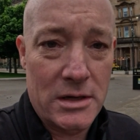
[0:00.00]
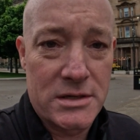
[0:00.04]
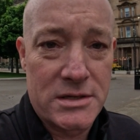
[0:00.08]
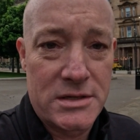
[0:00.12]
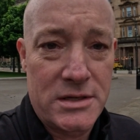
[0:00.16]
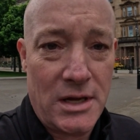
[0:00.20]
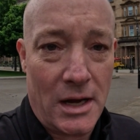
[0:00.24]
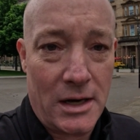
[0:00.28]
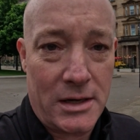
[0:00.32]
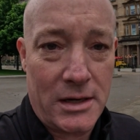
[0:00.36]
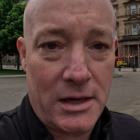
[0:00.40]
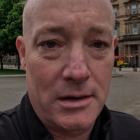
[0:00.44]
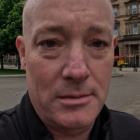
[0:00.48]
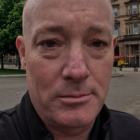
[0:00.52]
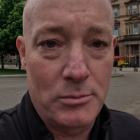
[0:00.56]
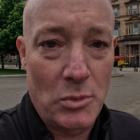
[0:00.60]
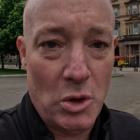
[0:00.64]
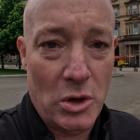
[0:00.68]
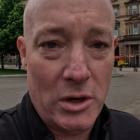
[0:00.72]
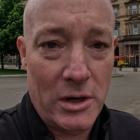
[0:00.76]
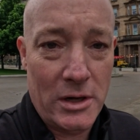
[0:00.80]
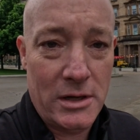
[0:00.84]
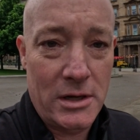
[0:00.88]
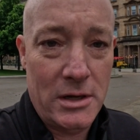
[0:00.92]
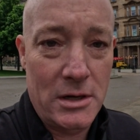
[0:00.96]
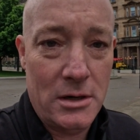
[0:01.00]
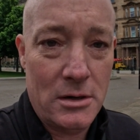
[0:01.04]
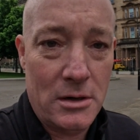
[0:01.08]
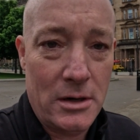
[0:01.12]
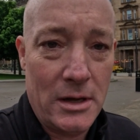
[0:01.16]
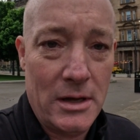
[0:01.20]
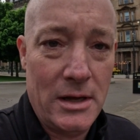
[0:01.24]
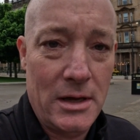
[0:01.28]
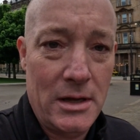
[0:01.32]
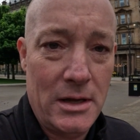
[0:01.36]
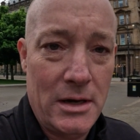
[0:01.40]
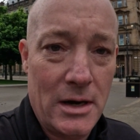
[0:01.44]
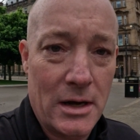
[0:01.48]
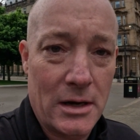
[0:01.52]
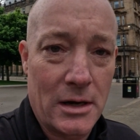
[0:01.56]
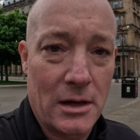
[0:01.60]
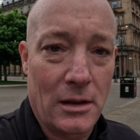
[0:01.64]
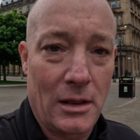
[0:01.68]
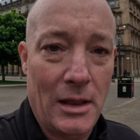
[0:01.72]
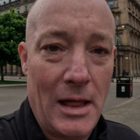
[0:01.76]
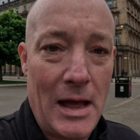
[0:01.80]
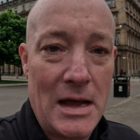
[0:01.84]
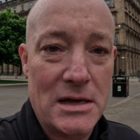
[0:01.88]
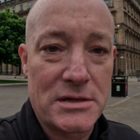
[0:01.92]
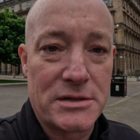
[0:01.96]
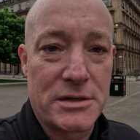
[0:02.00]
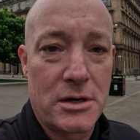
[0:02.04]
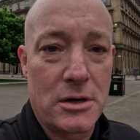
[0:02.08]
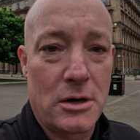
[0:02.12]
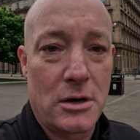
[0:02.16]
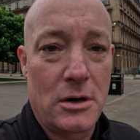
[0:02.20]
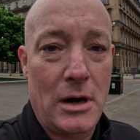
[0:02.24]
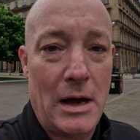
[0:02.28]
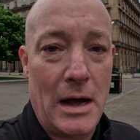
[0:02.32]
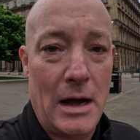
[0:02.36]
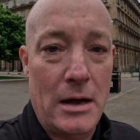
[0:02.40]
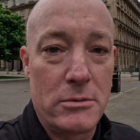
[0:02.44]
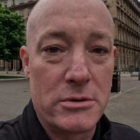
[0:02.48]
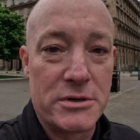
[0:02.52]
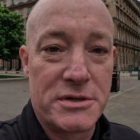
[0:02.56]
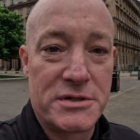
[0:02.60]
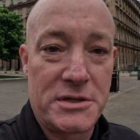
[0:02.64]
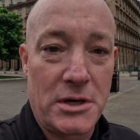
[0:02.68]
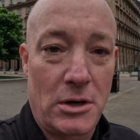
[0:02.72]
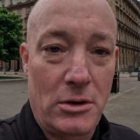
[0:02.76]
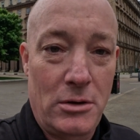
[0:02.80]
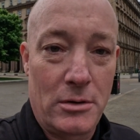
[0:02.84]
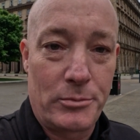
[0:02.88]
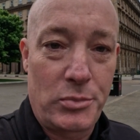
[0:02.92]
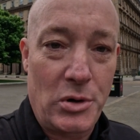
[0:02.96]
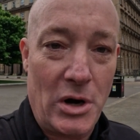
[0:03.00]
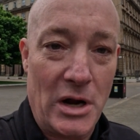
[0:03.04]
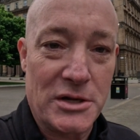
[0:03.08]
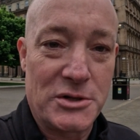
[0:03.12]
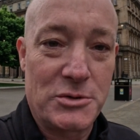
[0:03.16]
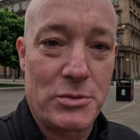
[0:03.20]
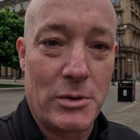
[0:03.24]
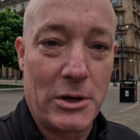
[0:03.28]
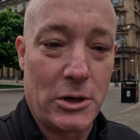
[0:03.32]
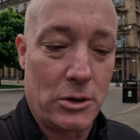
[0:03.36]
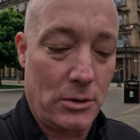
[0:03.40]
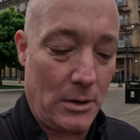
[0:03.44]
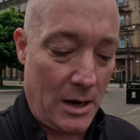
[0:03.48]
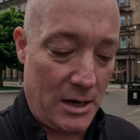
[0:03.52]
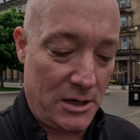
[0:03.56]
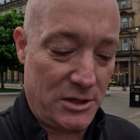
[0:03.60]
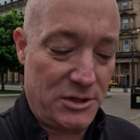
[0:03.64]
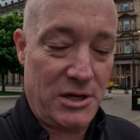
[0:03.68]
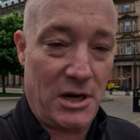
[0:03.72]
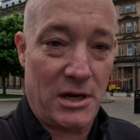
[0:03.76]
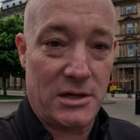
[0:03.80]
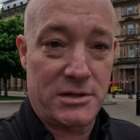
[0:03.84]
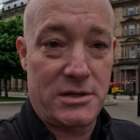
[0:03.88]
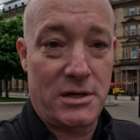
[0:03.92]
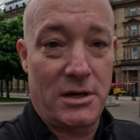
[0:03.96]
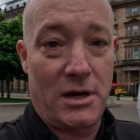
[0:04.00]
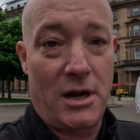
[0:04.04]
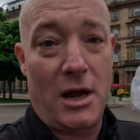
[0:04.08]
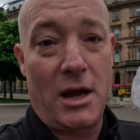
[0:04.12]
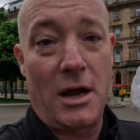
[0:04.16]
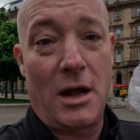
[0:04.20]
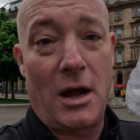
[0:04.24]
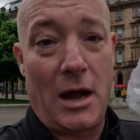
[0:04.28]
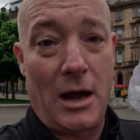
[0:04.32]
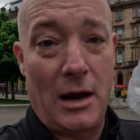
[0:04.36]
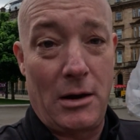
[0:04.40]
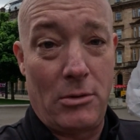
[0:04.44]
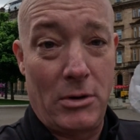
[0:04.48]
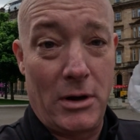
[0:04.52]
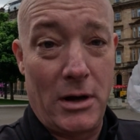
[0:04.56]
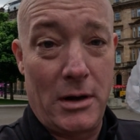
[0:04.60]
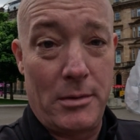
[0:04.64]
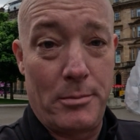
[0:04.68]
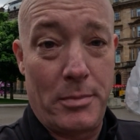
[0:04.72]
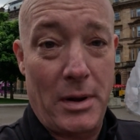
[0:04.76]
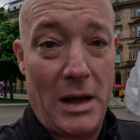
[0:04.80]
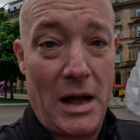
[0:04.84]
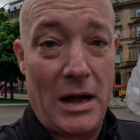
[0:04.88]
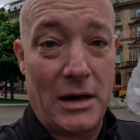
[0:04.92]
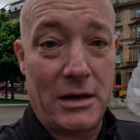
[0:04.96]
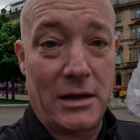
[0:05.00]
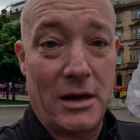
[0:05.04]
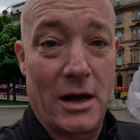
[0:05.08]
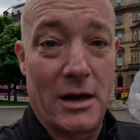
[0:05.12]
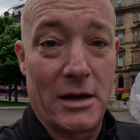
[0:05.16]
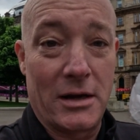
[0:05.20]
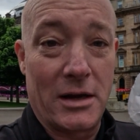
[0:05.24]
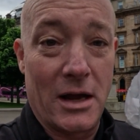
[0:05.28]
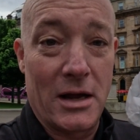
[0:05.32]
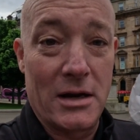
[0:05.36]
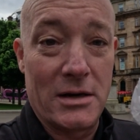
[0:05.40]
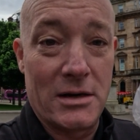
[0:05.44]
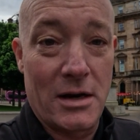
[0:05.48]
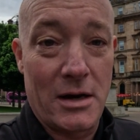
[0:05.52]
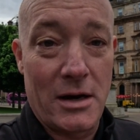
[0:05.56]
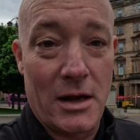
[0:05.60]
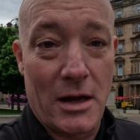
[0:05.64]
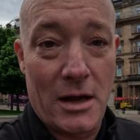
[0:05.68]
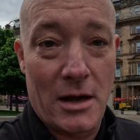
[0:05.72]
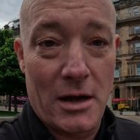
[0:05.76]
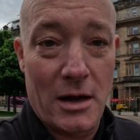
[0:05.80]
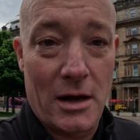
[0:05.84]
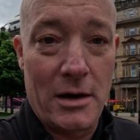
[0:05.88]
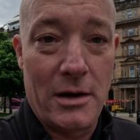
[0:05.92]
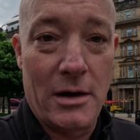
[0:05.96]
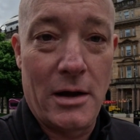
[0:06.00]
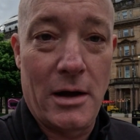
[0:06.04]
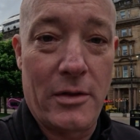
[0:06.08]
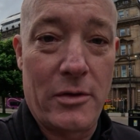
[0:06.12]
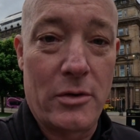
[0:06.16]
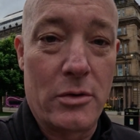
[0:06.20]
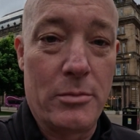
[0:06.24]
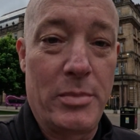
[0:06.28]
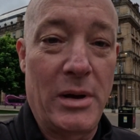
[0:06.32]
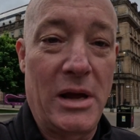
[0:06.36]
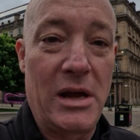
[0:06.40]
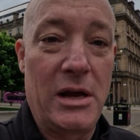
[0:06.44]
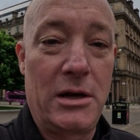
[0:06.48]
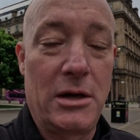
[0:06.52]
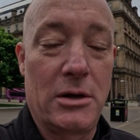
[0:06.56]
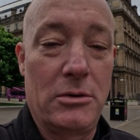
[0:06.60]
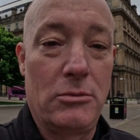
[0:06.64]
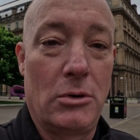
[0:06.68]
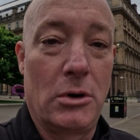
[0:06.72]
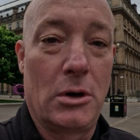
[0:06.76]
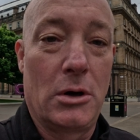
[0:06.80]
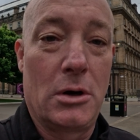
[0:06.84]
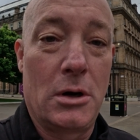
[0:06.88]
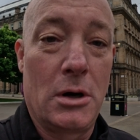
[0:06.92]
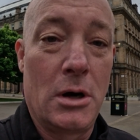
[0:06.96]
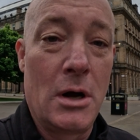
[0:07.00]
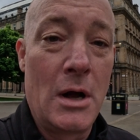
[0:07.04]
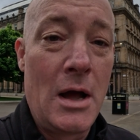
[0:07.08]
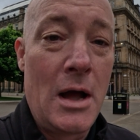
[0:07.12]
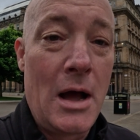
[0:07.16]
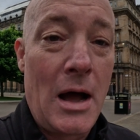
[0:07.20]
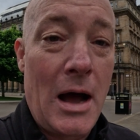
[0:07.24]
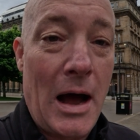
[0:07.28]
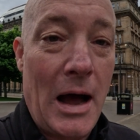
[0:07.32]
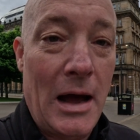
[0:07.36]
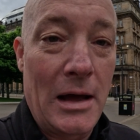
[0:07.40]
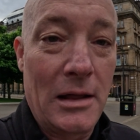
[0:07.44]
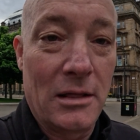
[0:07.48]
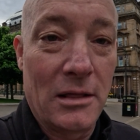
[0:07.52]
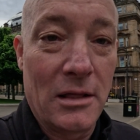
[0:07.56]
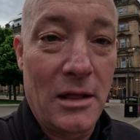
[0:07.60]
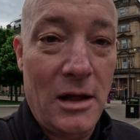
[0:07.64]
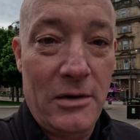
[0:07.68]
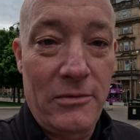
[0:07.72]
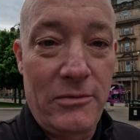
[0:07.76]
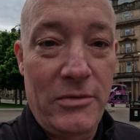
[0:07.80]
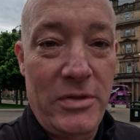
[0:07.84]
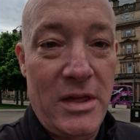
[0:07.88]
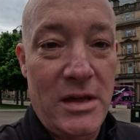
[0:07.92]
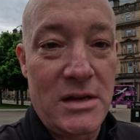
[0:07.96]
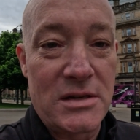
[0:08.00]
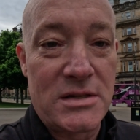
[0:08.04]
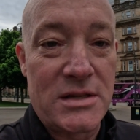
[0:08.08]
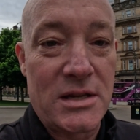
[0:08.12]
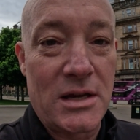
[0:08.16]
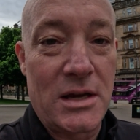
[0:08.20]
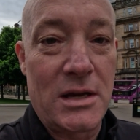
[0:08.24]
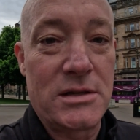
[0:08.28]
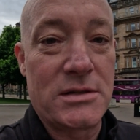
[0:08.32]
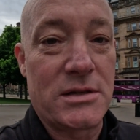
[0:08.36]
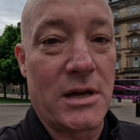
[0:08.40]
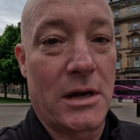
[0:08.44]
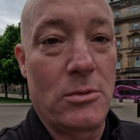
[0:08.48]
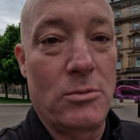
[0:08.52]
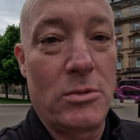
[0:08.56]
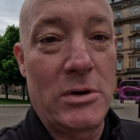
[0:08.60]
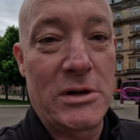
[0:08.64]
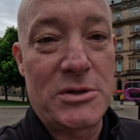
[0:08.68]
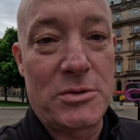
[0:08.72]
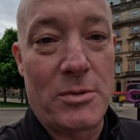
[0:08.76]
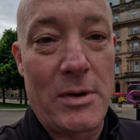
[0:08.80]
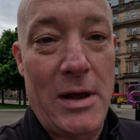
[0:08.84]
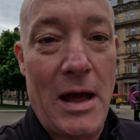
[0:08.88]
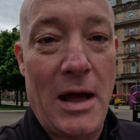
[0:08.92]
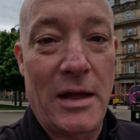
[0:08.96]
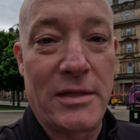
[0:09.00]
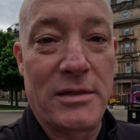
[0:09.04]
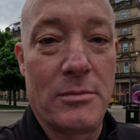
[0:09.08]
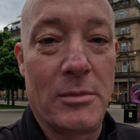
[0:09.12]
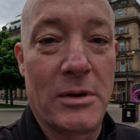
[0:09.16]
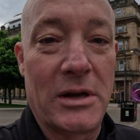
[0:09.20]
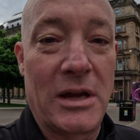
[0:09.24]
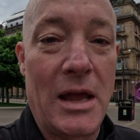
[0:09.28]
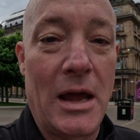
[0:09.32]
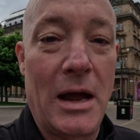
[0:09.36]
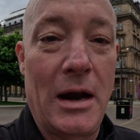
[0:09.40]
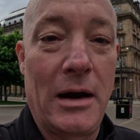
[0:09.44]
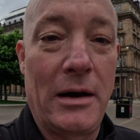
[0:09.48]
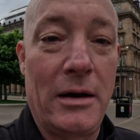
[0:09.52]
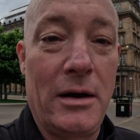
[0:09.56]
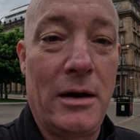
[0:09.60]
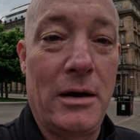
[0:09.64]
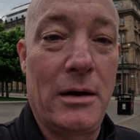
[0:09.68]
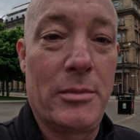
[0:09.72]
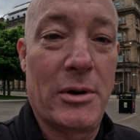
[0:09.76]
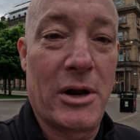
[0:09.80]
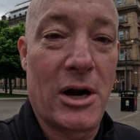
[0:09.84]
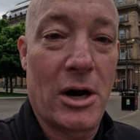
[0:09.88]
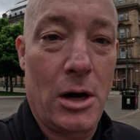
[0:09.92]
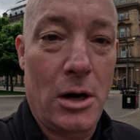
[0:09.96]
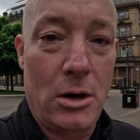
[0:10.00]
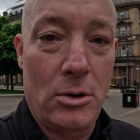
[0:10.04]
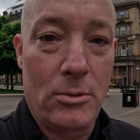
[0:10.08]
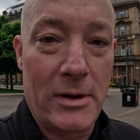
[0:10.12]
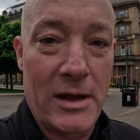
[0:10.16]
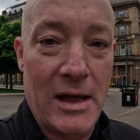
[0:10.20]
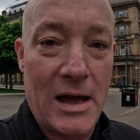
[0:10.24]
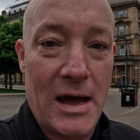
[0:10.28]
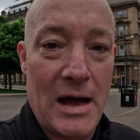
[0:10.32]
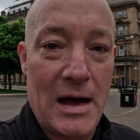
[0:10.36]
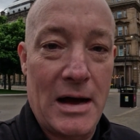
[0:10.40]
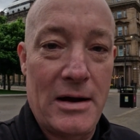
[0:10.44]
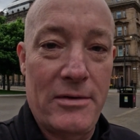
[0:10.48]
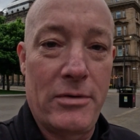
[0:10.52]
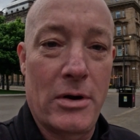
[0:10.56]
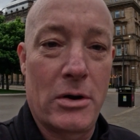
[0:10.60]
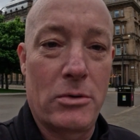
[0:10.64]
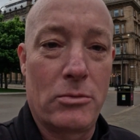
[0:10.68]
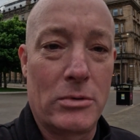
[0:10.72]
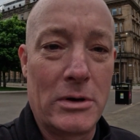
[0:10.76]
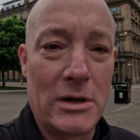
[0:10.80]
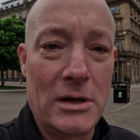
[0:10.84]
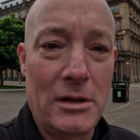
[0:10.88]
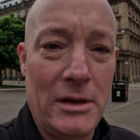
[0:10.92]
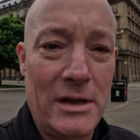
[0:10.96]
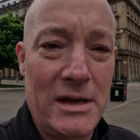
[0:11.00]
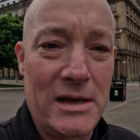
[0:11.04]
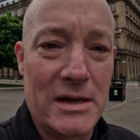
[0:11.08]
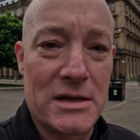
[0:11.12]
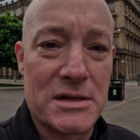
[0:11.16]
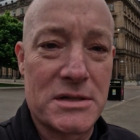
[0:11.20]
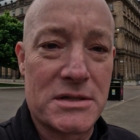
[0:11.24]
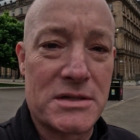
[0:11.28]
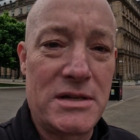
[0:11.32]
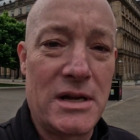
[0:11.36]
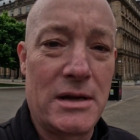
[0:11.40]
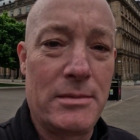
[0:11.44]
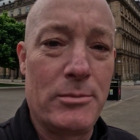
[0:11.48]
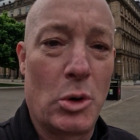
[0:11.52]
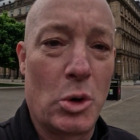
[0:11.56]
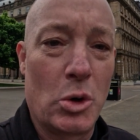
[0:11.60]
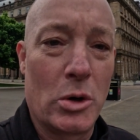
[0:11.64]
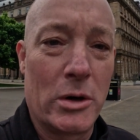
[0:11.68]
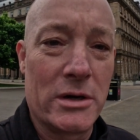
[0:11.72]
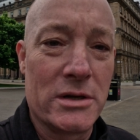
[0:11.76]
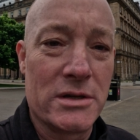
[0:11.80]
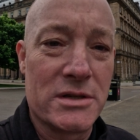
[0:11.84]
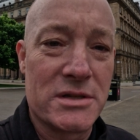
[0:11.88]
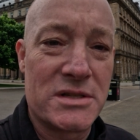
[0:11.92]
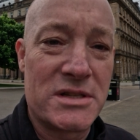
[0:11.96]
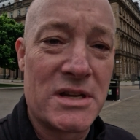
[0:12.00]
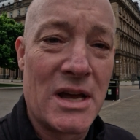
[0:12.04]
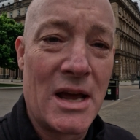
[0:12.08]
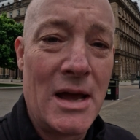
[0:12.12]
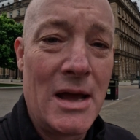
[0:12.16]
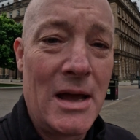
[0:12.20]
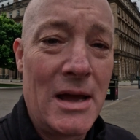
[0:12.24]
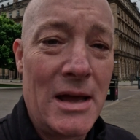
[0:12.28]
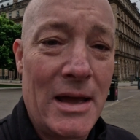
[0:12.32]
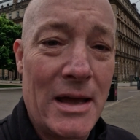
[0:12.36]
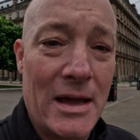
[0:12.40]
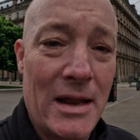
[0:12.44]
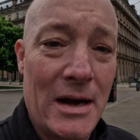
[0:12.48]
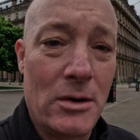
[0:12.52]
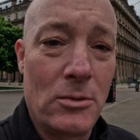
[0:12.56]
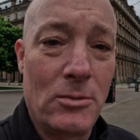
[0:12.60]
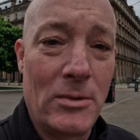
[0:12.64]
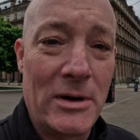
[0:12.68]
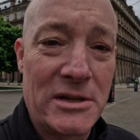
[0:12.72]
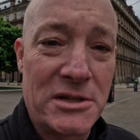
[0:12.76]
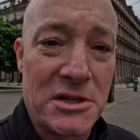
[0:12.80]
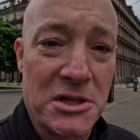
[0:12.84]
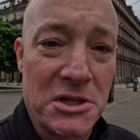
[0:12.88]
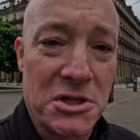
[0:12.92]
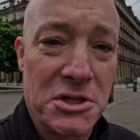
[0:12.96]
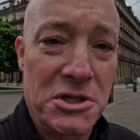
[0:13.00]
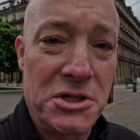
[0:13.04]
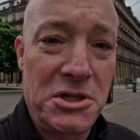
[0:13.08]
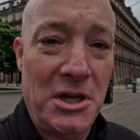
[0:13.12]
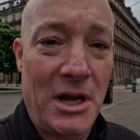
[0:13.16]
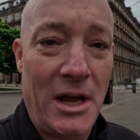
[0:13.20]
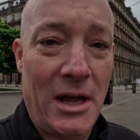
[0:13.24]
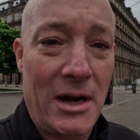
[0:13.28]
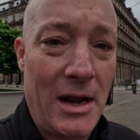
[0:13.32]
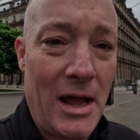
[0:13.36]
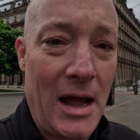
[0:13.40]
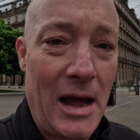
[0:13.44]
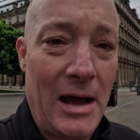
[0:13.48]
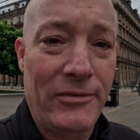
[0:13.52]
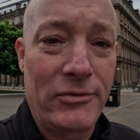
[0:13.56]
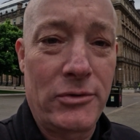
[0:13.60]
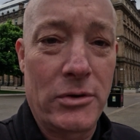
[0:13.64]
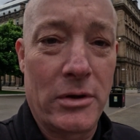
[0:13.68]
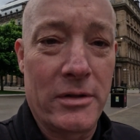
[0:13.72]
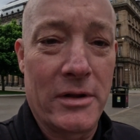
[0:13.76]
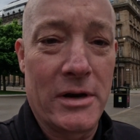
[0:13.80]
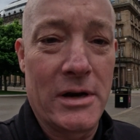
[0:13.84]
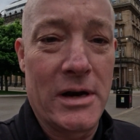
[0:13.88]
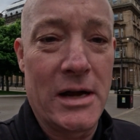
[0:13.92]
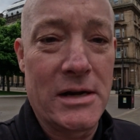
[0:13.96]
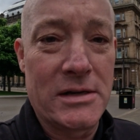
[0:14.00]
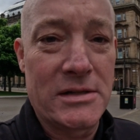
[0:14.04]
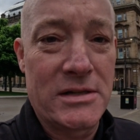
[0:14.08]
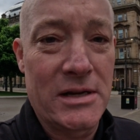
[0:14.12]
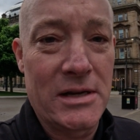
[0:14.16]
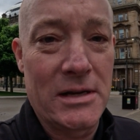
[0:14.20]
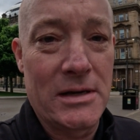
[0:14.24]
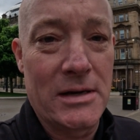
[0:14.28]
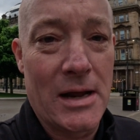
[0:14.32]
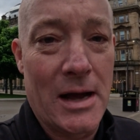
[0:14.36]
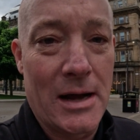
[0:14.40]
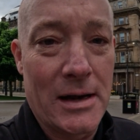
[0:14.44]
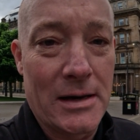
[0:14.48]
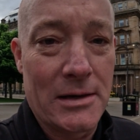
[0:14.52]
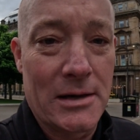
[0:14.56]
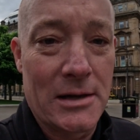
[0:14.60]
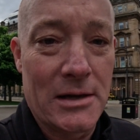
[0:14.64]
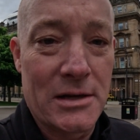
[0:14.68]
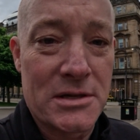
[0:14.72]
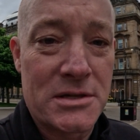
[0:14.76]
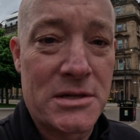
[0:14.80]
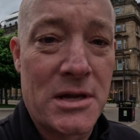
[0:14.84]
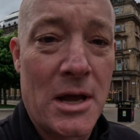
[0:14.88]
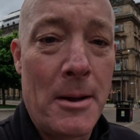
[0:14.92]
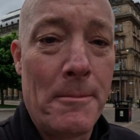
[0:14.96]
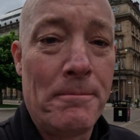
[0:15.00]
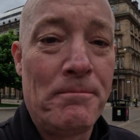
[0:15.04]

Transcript: second morning here in Glasgow. I was so impressed with Gregg's yesterday. I went back again today, another bacon roll. I love these things. I wish we had them in Canada, but all we have really is Tim Hortons, and it went to shit after the 1990s.